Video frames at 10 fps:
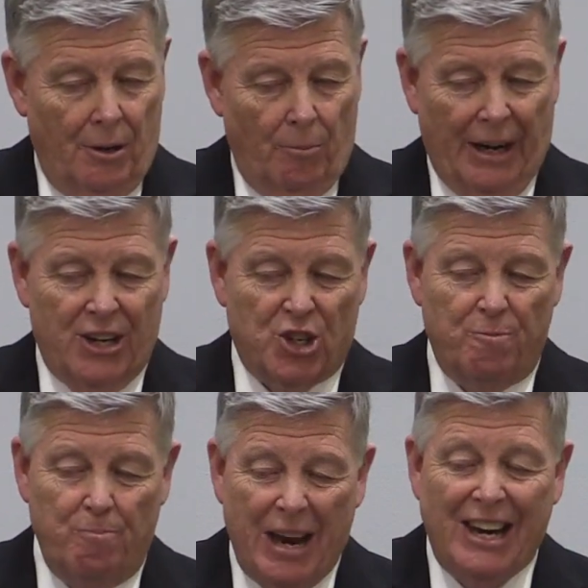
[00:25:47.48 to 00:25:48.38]
But he
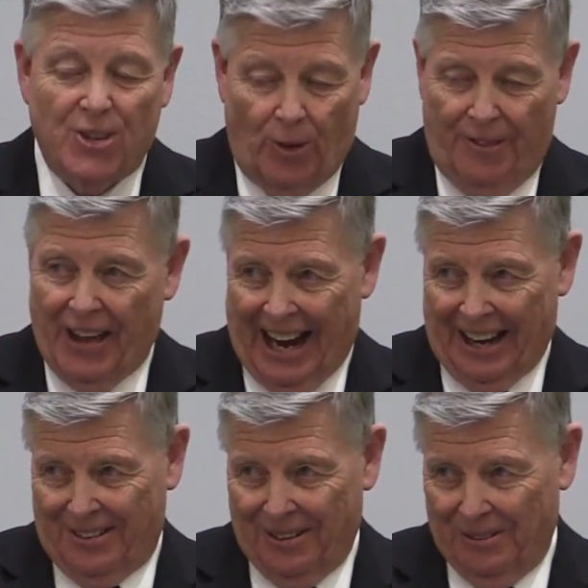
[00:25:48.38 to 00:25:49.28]
speaks with
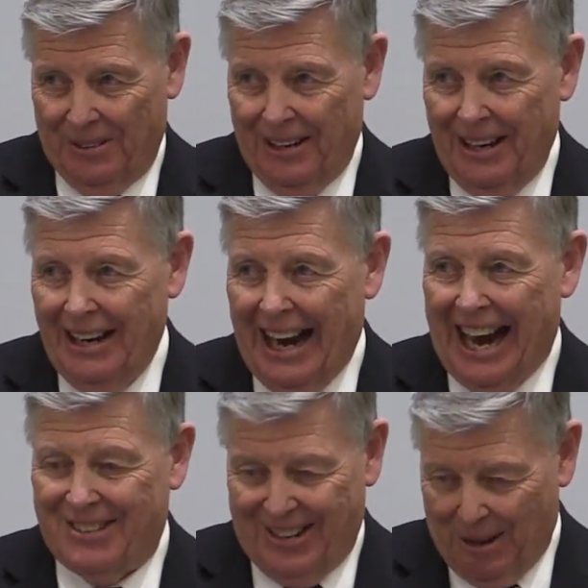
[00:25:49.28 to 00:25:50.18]
that
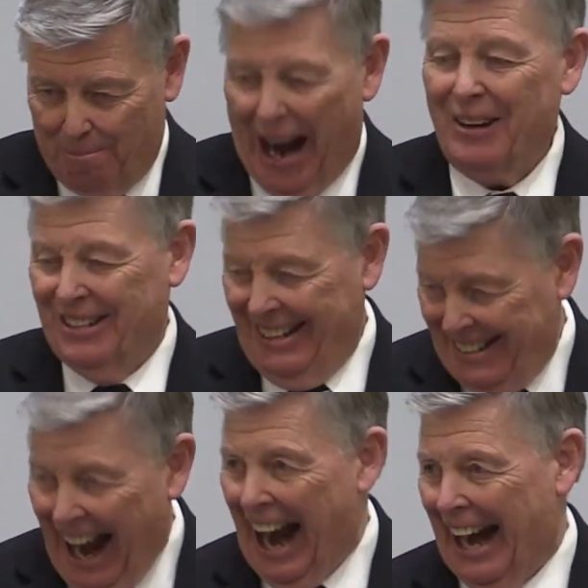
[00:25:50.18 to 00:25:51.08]
as he's about to
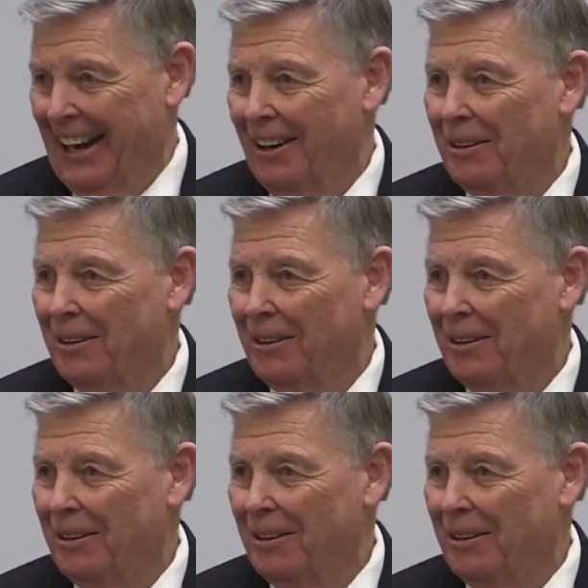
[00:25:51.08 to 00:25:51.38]
die.